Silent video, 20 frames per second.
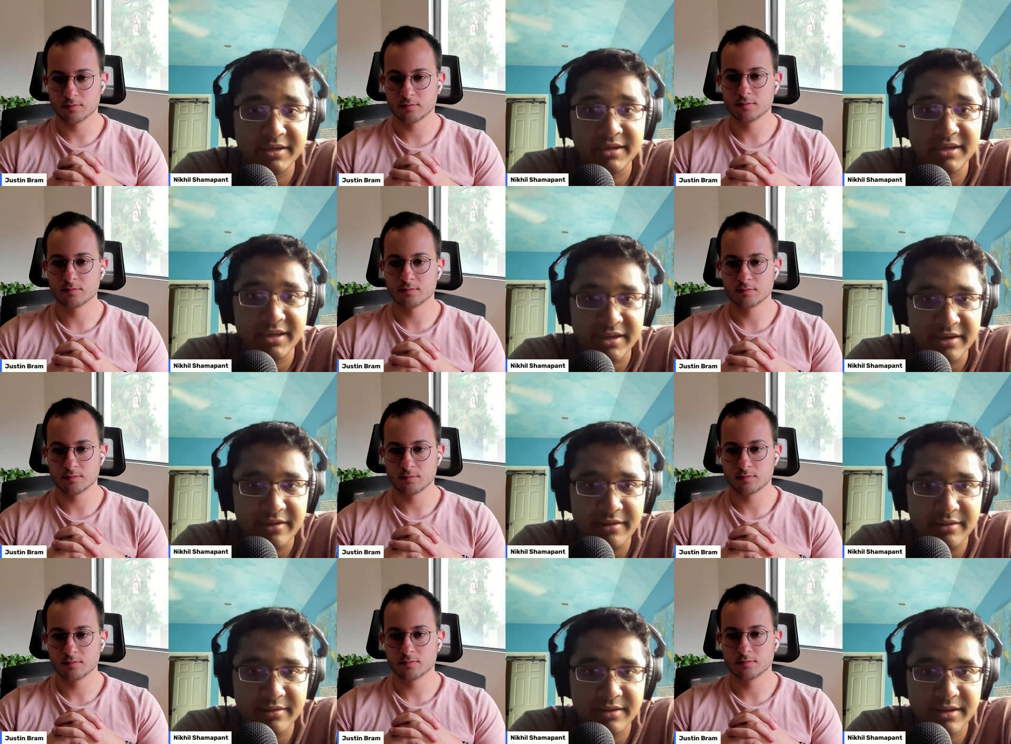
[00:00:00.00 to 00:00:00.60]
Speaker 1: in
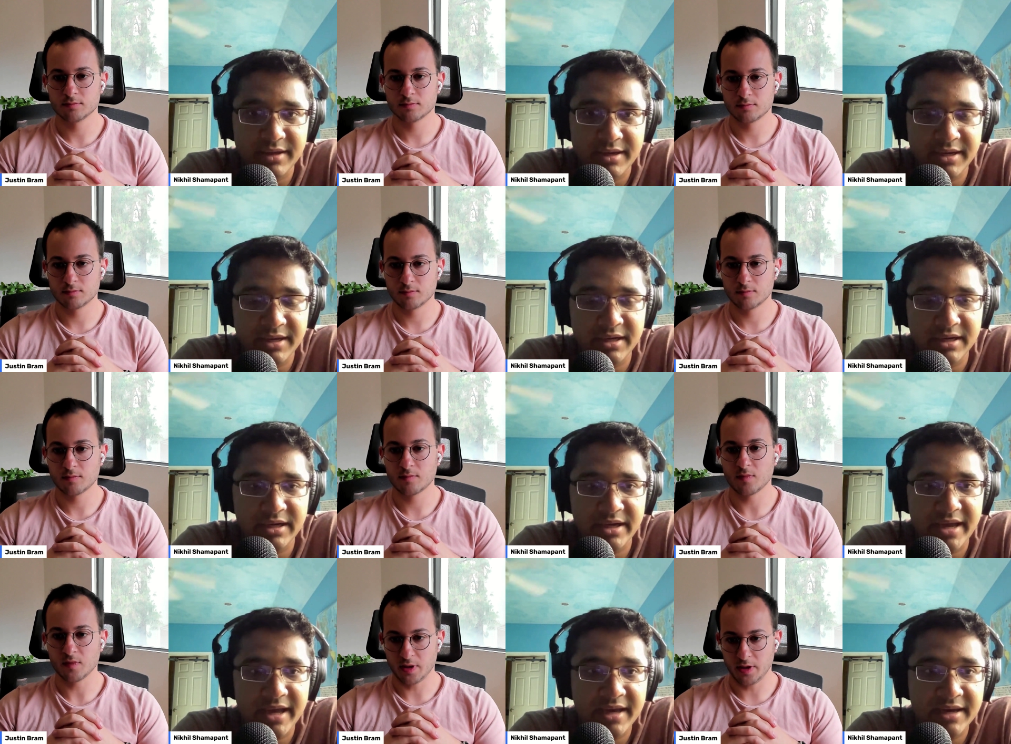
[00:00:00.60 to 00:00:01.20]
ETH.
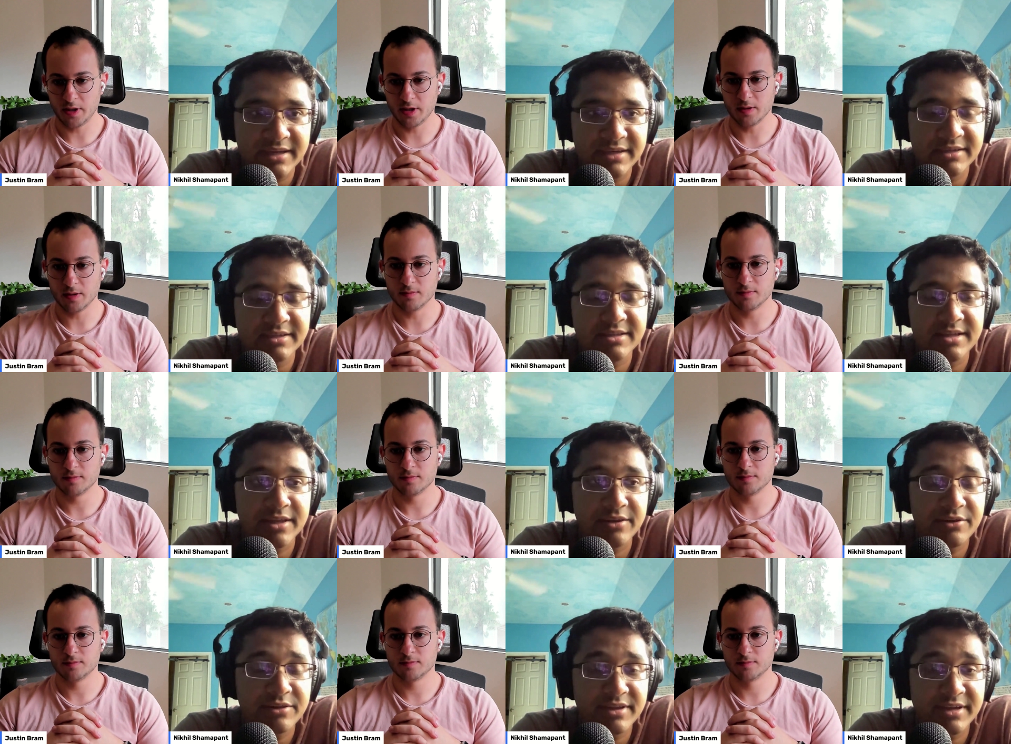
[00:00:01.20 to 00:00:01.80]
Uh, yeah. And
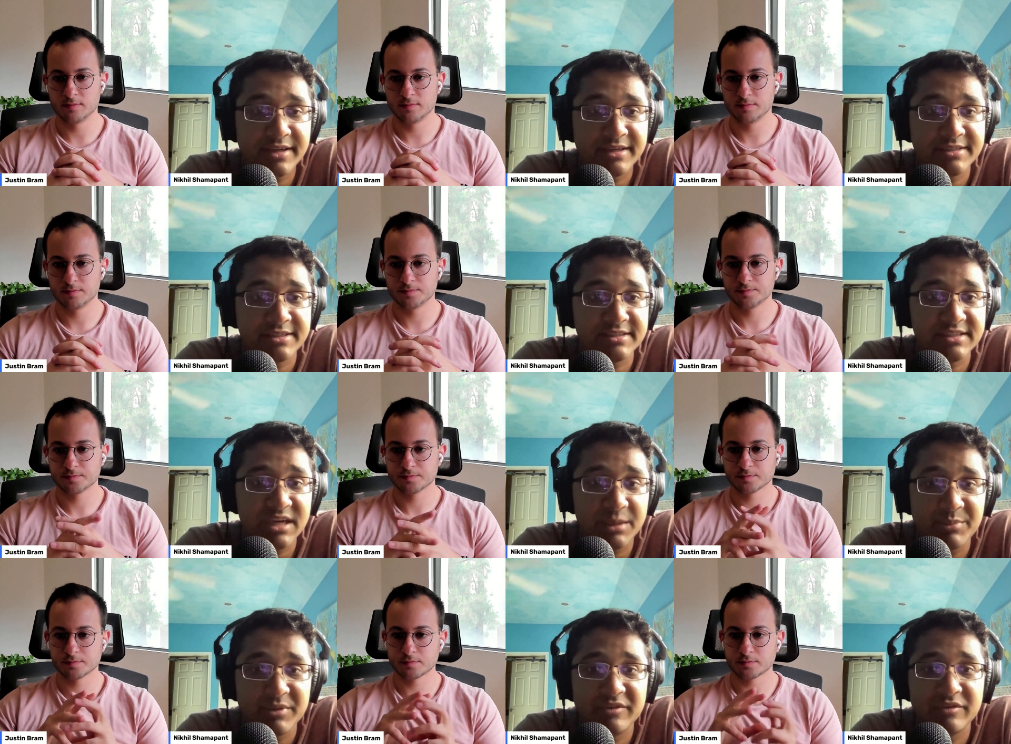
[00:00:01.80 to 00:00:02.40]
the other thing is it's
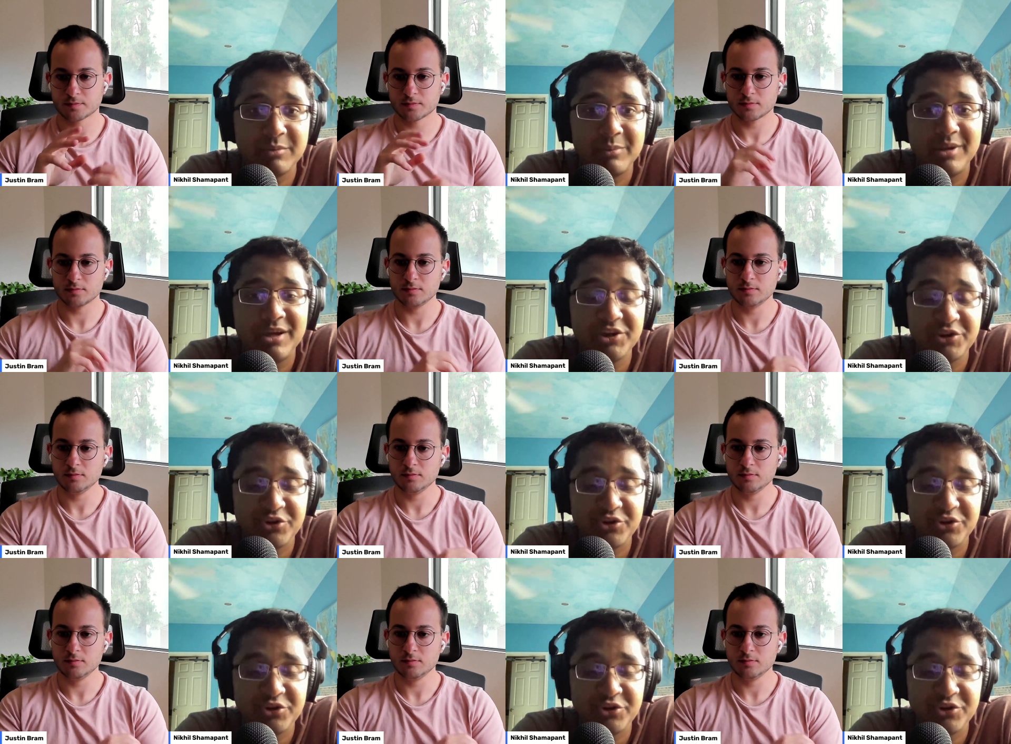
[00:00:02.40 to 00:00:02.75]
coming from